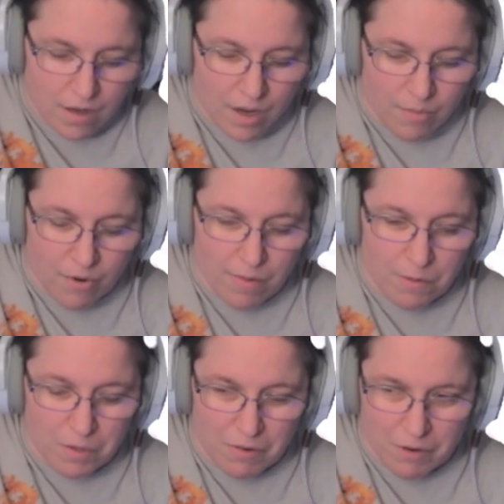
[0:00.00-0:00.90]
I
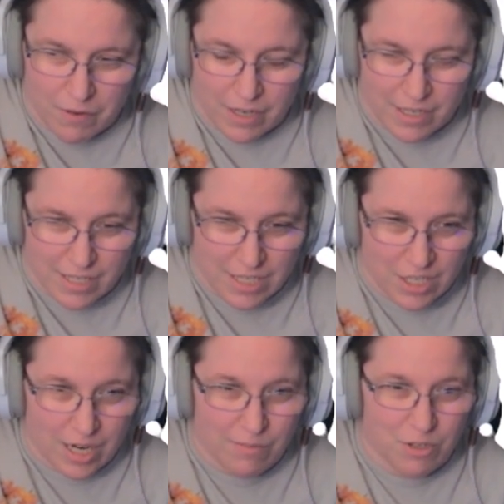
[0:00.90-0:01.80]
probably revised these
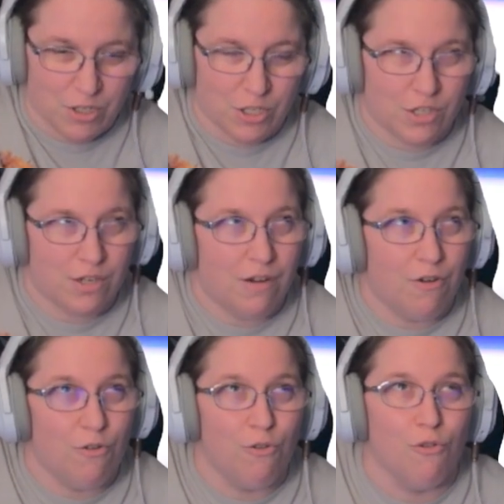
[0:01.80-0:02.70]
chapters, at
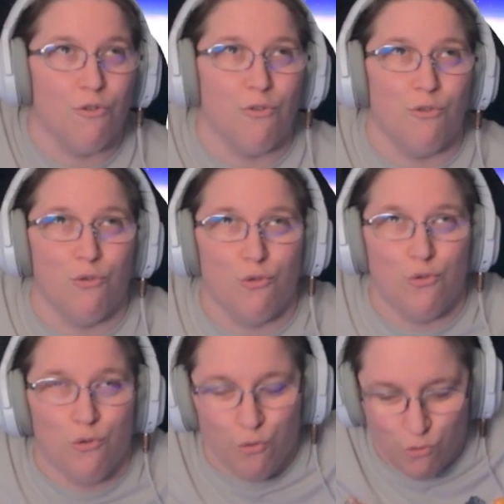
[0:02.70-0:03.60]

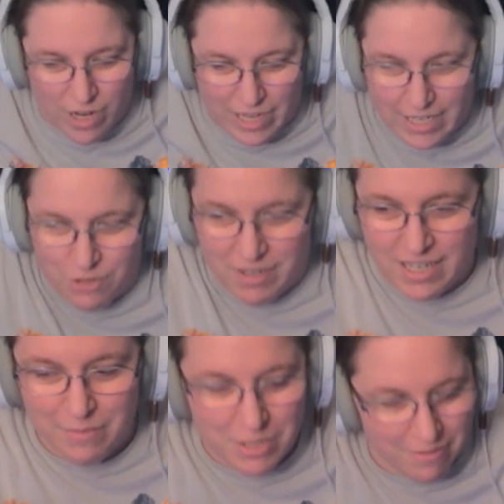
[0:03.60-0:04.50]
least 3
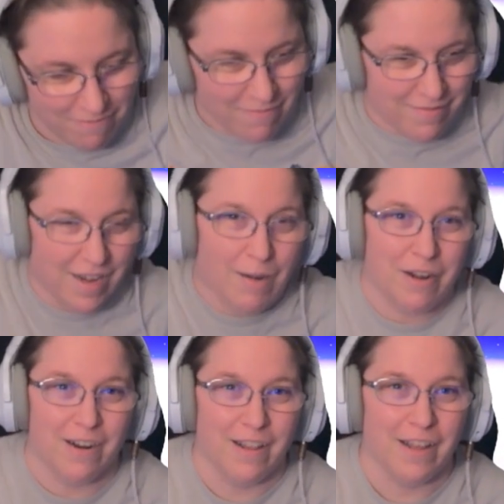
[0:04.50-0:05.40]
times. I'm
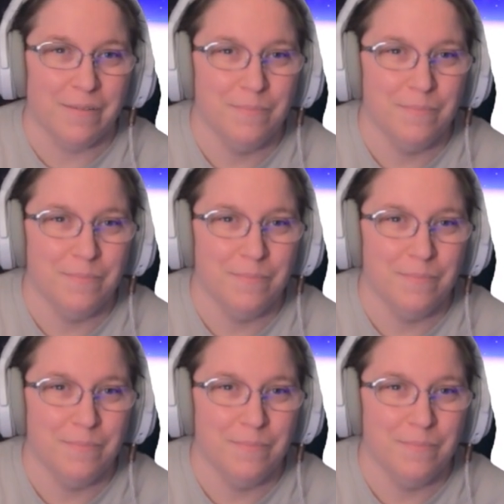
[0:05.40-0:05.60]
not gonna lie.